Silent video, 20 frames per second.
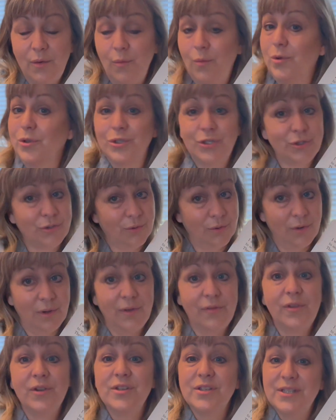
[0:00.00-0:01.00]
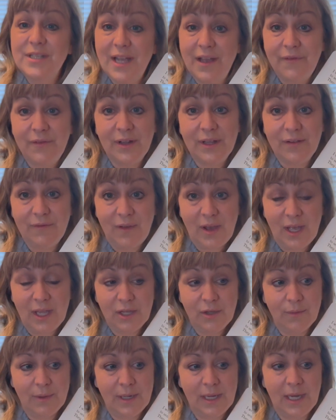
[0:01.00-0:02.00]
Well, sure, there's definitely
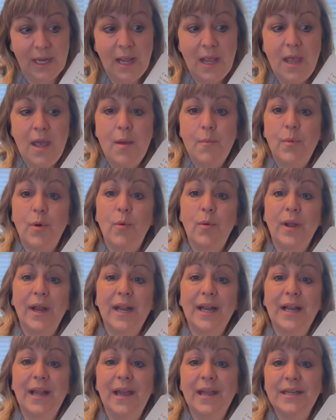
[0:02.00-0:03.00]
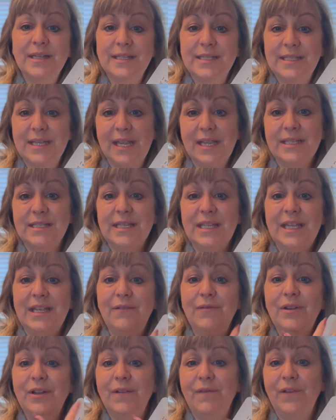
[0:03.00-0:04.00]
value in it. But what I'd like to say is
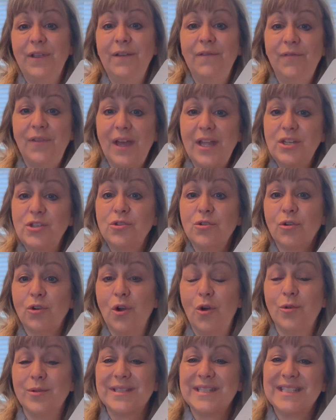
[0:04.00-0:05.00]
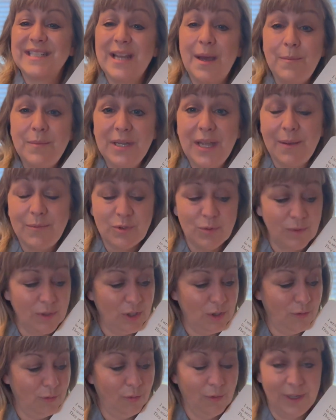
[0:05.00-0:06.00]
even if, if that's your goal, sometimes when
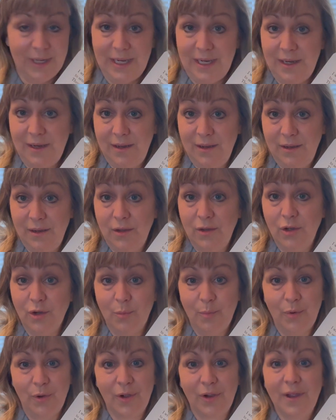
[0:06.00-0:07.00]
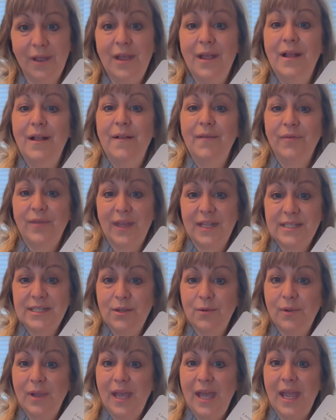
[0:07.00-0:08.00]
you read your book, that's
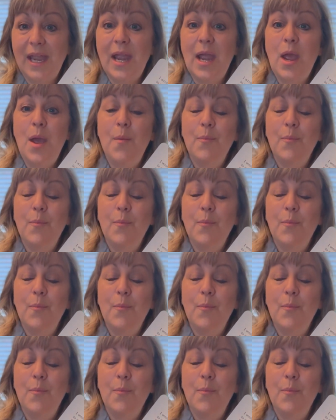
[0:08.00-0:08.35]
okay.